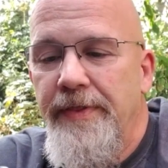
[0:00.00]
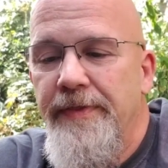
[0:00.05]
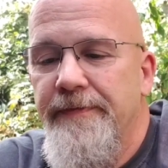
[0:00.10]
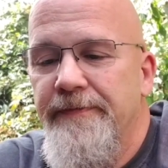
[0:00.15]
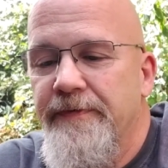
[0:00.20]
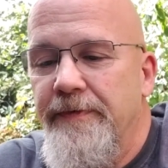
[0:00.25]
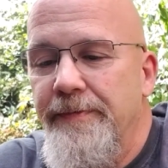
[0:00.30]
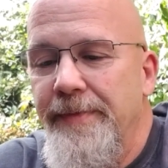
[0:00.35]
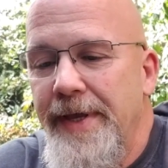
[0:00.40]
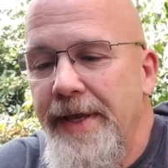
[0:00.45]

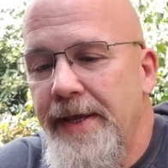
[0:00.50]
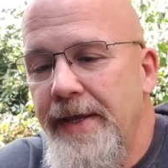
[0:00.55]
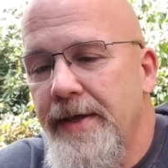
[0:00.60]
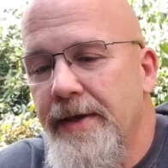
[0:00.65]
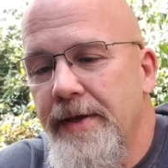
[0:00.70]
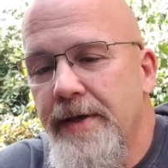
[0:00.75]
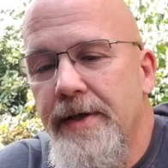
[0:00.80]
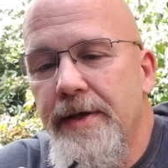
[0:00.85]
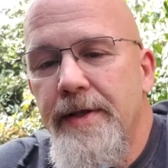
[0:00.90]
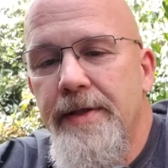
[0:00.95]
For me,
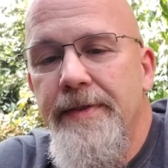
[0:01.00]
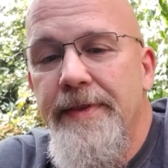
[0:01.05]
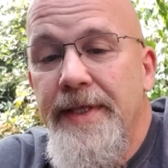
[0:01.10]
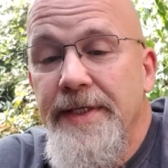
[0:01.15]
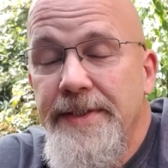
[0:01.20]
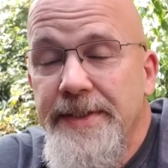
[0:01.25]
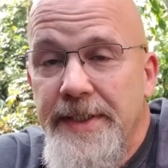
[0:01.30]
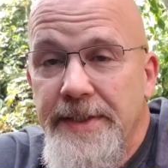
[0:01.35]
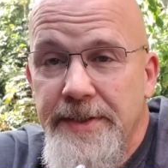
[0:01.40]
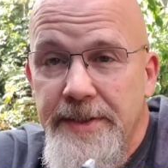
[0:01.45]

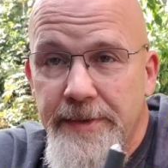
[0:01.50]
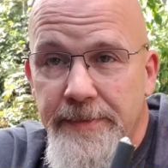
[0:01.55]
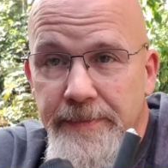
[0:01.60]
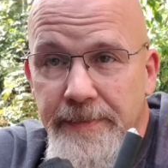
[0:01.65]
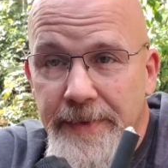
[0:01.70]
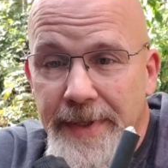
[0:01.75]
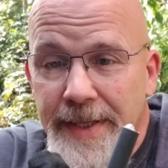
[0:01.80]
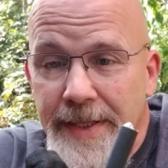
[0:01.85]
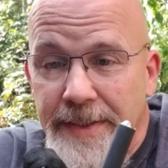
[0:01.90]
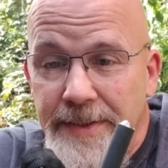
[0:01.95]
this
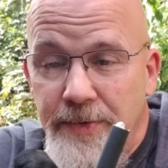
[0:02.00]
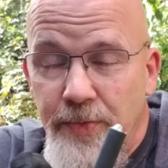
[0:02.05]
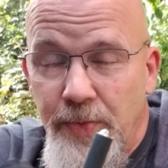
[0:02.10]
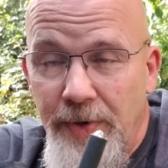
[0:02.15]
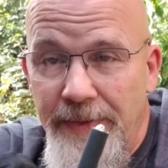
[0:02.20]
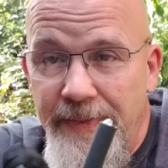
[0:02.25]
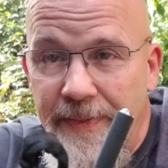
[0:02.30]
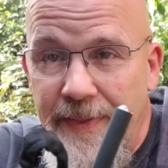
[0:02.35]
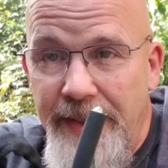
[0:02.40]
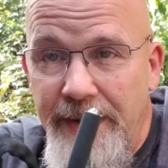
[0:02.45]
system is
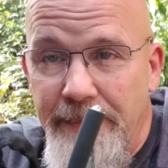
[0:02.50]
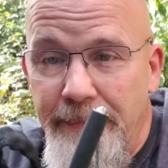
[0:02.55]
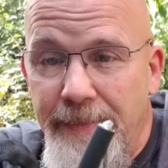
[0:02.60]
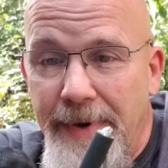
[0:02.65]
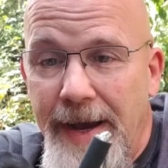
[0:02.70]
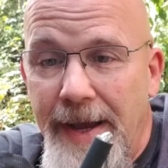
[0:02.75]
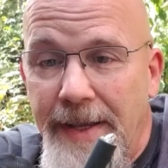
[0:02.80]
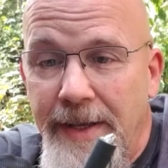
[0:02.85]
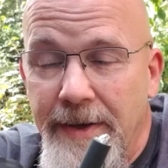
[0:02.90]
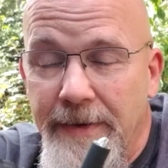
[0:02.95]
within
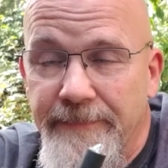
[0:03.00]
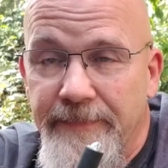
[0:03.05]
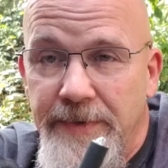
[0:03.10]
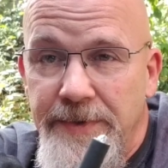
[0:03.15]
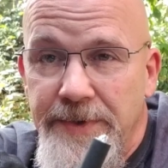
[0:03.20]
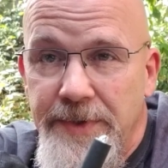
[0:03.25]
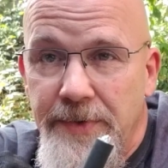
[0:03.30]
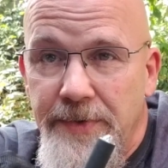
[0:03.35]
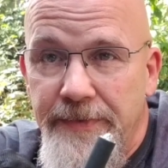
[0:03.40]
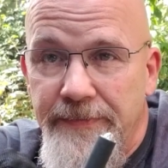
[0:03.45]
my
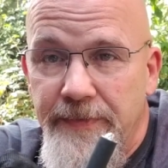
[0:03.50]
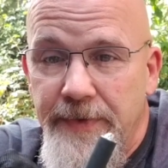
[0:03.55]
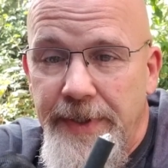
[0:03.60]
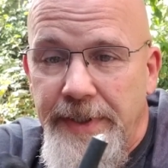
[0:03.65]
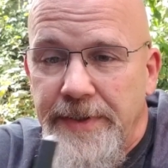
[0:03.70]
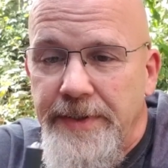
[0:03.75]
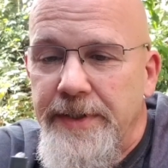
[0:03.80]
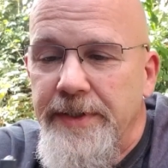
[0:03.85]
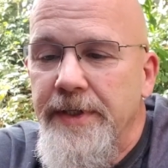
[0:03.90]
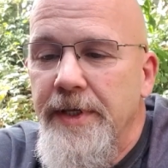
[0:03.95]
comfort zone of
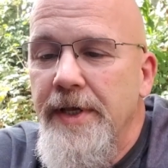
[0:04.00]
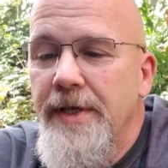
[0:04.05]
risk.